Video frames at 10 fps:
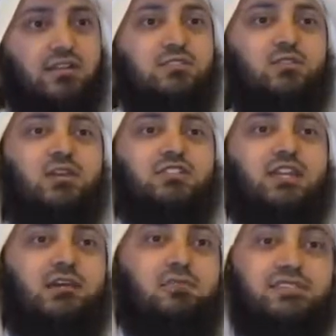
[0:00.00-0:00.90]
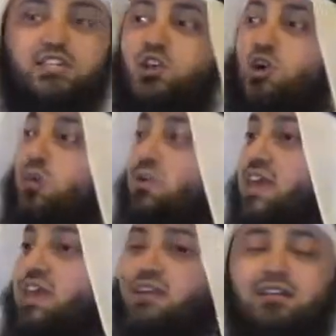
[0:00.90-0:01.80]
so the Sheikh Abbas said, go
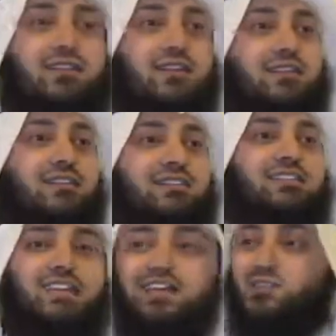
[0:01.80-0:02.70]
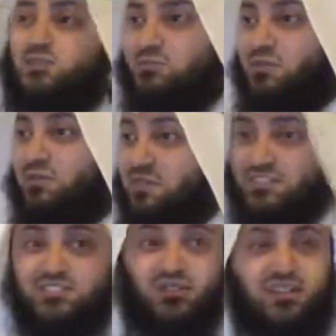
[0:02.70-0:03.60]
there, that room,
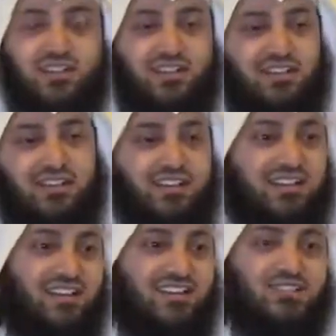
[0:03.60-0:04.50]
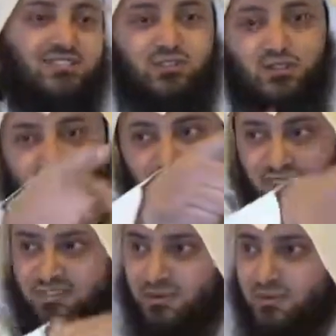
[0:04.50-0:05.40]
just go there. So
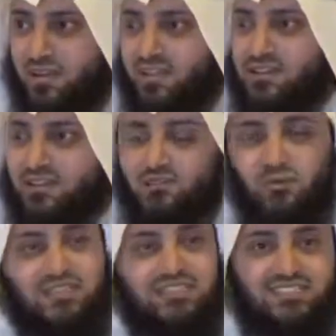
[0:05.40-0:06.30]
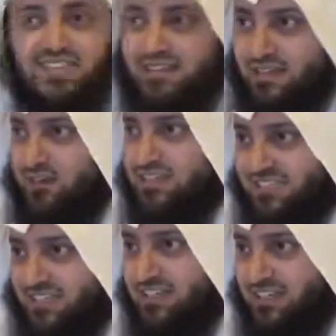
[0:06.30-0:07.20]
the brother went inside. Now this
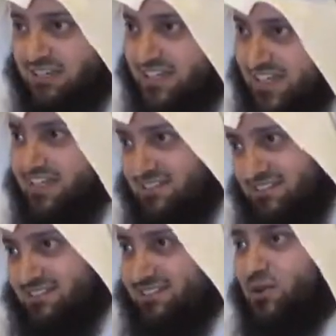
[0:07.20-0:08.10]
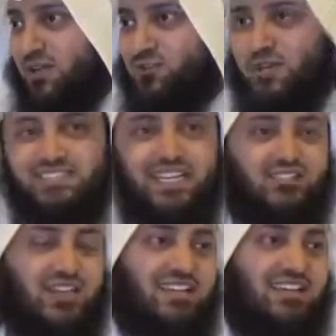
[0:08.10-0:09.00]
is the one who was dead,
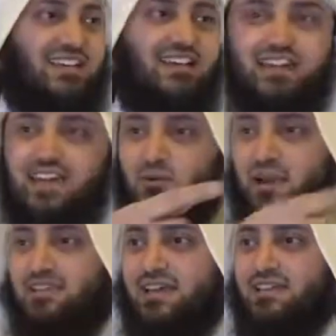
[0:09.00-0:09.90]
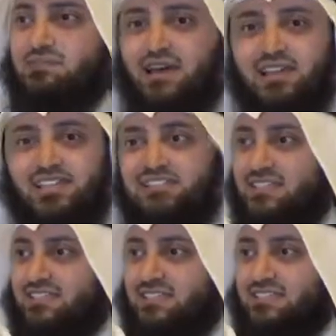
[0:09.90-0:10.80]
right? He went at the back and he
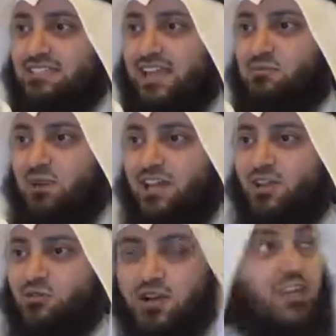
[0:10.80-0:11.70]
says, Salamu alaikum. And